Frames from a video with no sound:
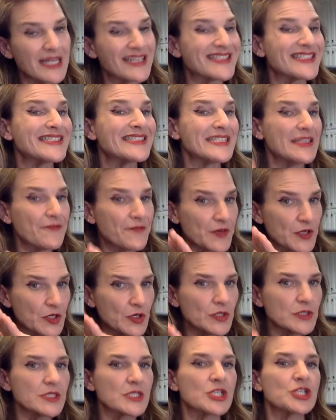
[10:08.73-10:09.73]
it's
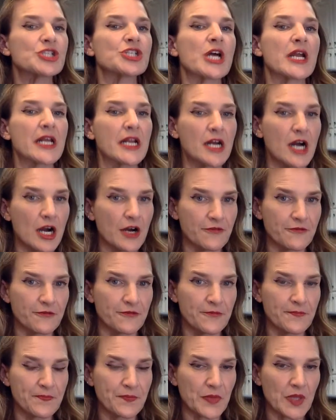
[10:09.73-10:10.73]
difficult to shut it off,
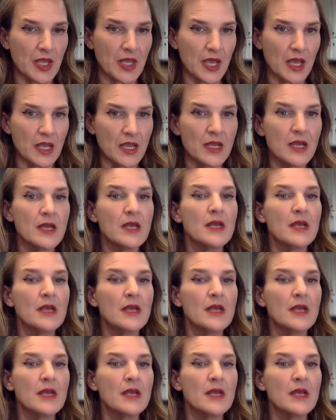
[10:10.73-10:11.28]
okay?